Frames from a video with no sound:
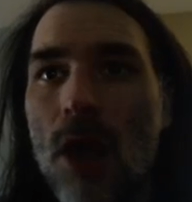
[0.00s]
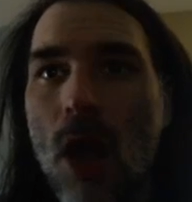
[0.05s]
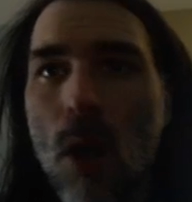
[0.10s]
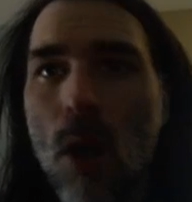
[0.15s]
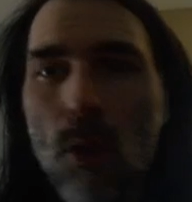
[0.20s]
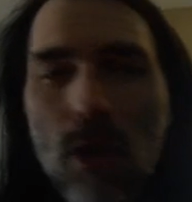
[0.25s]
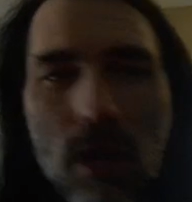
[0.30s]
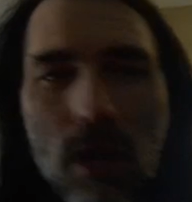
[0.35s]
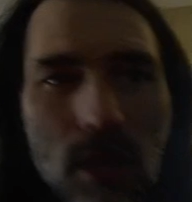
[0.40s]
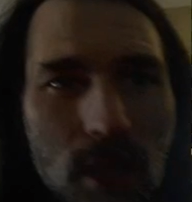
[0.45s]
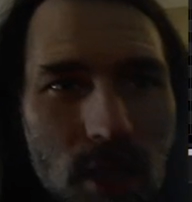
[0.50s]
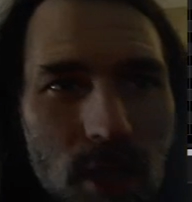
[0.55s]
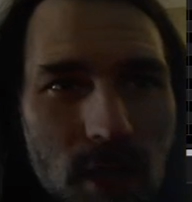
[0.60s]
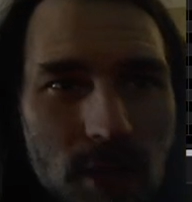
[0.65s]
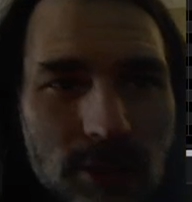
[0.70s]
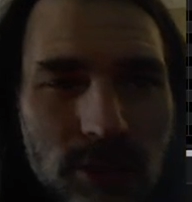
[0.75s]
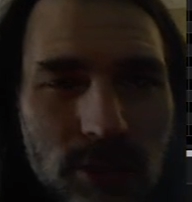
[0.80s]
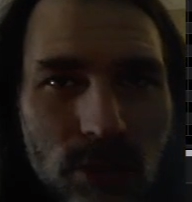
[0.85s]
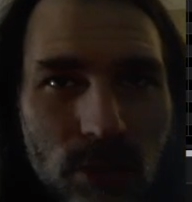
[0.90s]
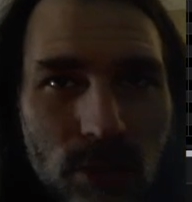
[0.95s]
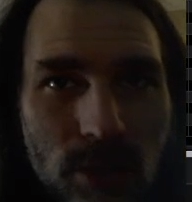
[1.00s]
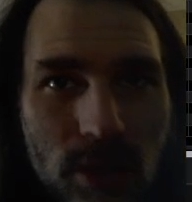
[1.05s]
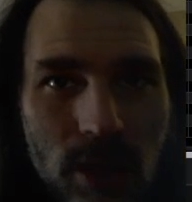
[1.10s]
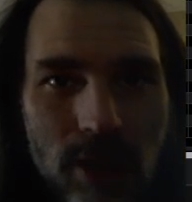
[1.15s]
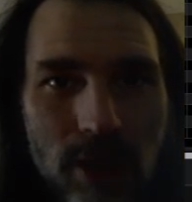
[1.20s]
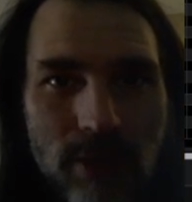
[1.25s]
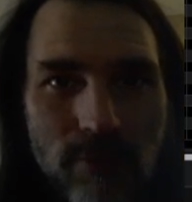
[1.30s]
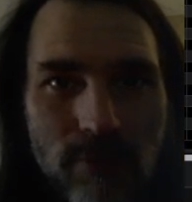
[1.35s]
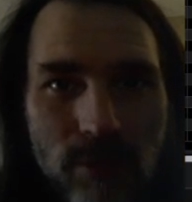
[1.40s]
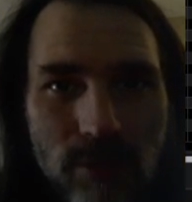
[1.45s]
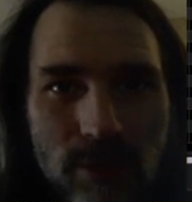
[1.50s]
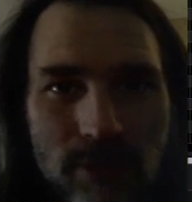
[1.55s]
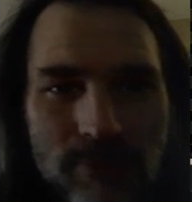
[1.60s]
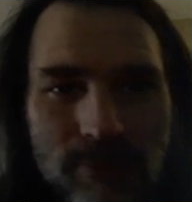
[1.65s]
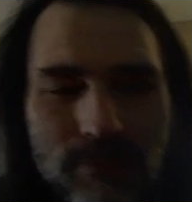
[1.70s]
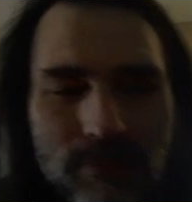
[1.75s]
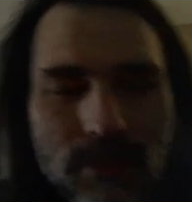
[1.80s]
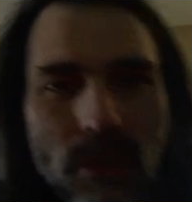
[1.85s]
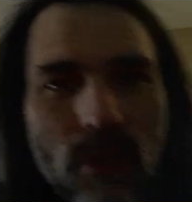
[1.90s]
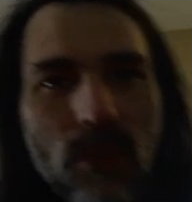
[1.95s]
What's going on, everyone?
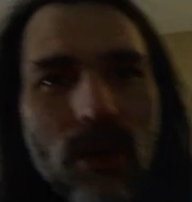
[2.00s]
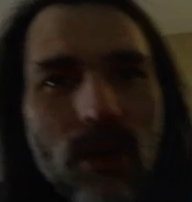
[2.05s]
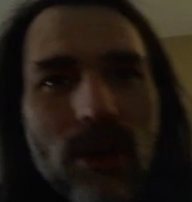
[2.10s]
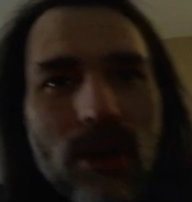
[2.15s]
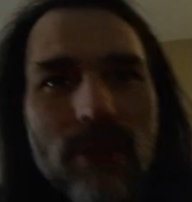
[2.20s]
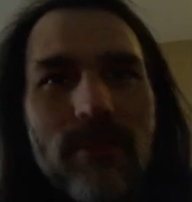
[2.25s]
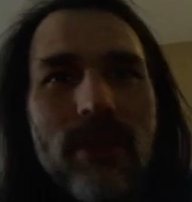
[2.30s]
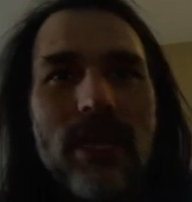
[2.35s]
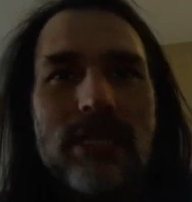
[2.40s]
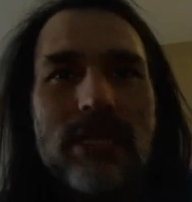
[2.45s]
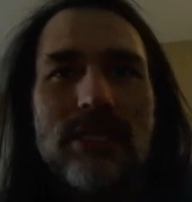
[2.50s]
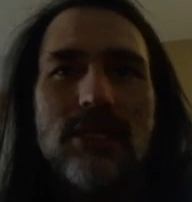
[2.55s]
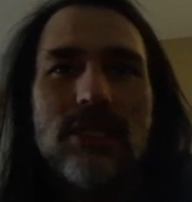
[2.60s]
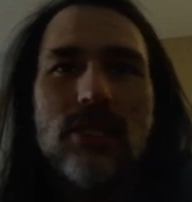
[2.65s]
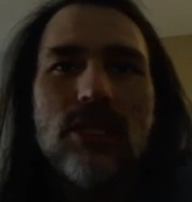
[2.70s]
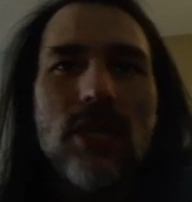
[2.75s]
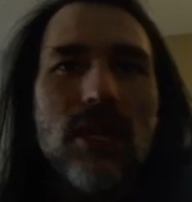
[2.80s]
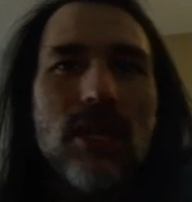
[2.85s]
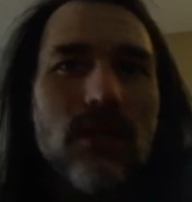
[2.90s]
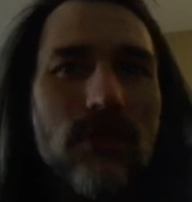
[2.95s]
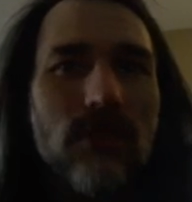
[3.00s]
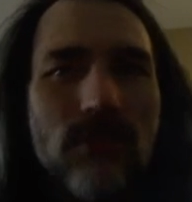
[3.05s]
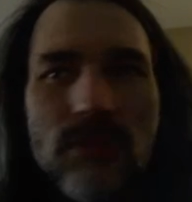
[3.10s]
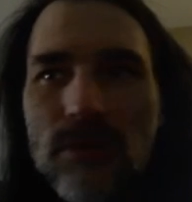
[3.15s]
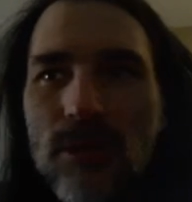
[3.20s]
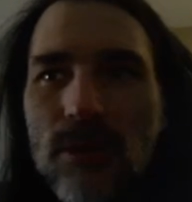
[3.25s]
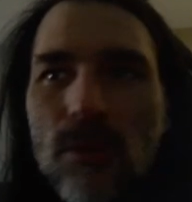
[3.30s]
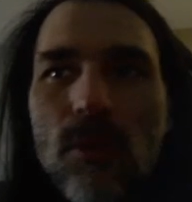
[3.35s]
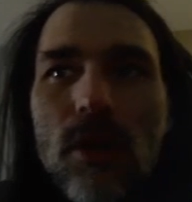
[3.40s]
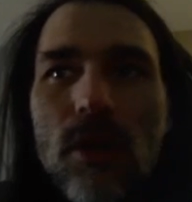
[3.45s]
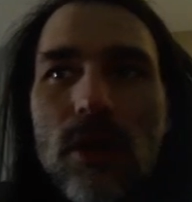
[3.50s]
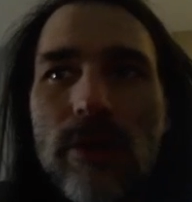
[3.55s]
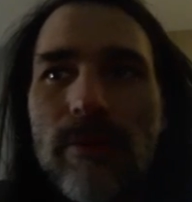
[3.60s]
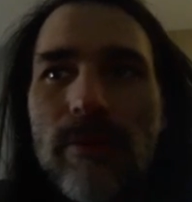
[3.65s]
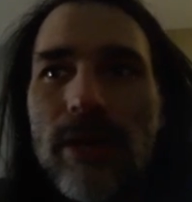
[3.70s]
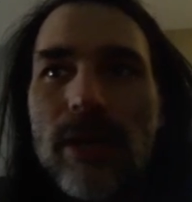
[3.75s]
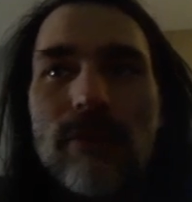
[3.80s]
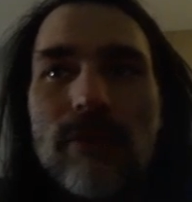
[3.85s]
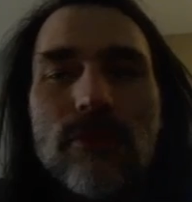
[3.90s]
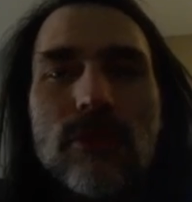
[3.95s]
Welcome back to the channel. Welcome
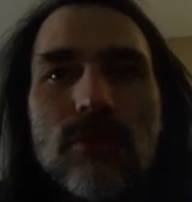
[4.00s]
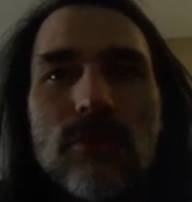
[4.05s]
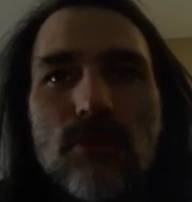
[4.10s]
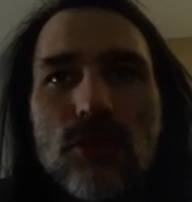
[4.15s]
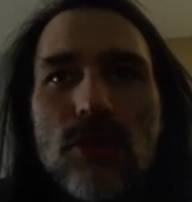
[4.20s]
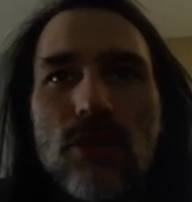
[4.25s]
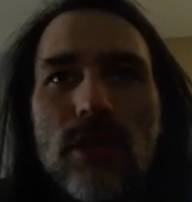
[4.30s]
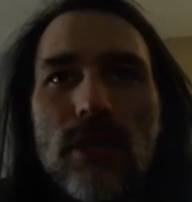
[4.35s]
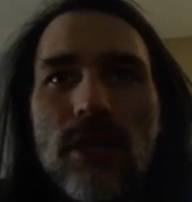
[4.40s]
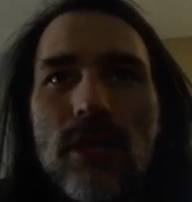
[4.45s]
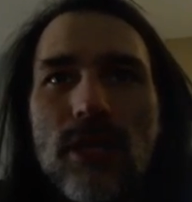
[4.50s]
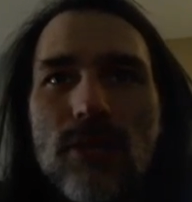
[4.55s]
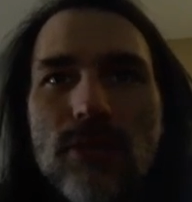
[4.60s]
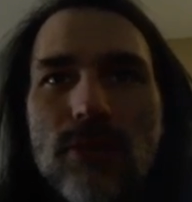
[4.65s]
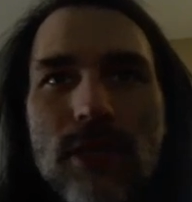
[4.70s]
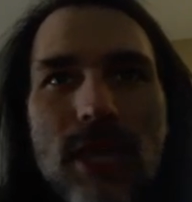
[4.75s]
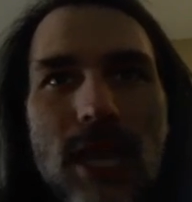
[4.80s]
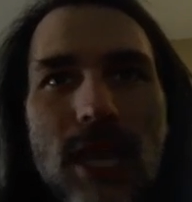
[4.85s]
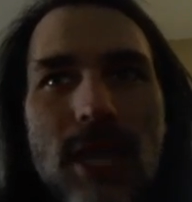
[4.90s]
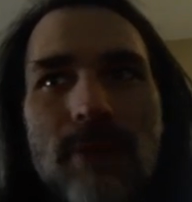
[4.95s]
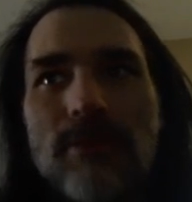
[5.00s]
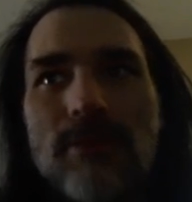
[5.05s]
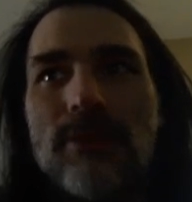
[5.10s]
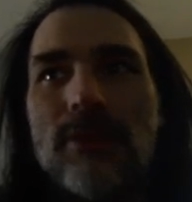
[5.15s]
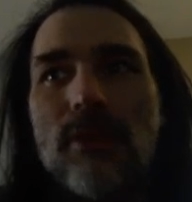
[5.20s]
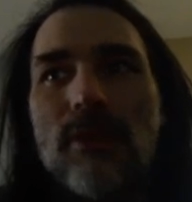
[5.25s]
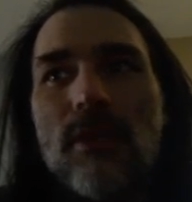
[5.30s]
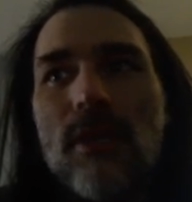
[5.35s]
back for some trade recaps.